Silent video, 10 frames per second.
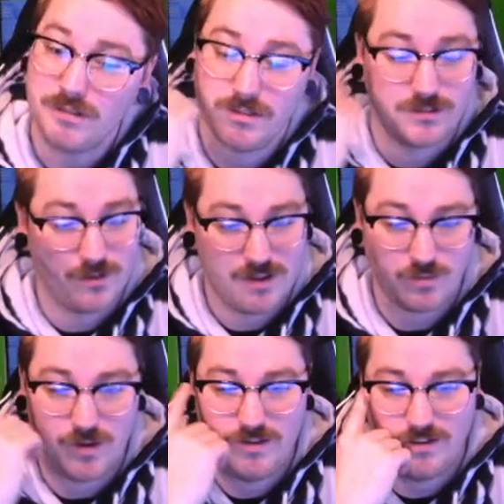So that's
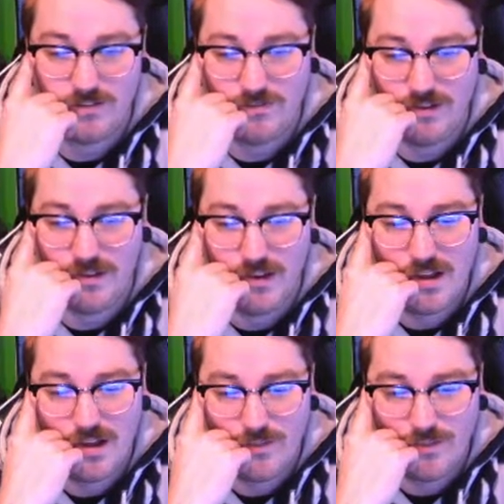where he's going to fit.
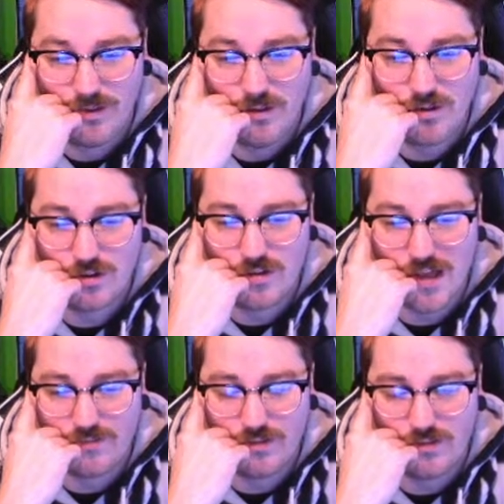You're
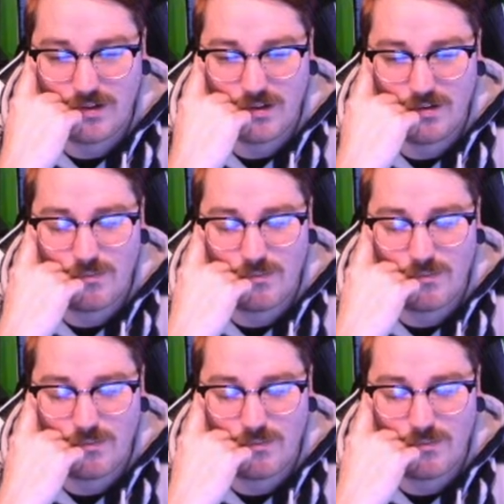definitely going in here.